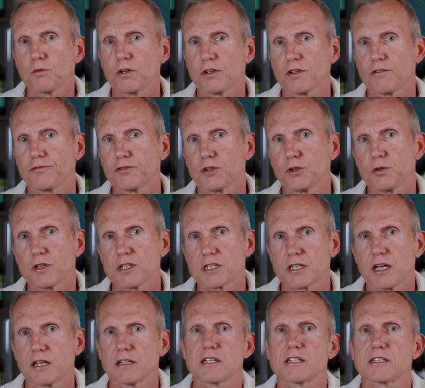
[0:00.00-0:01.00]
where the
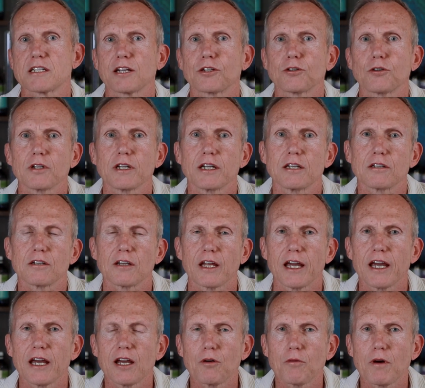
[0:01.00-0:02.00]
fluids tend to settle into
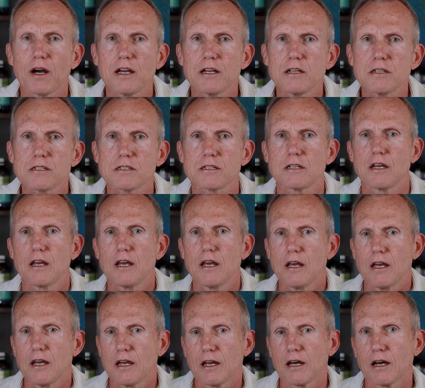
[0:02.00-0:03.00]
the airways.
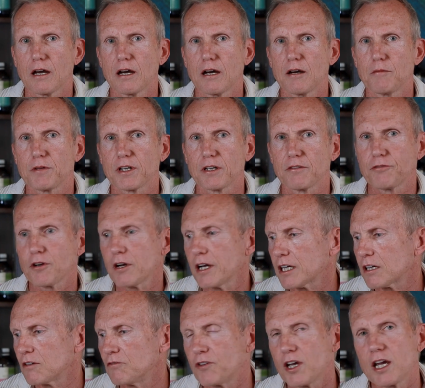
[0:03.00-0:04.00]
But a
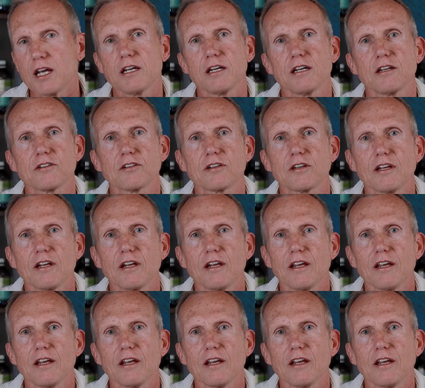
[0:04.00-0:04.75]
very convenient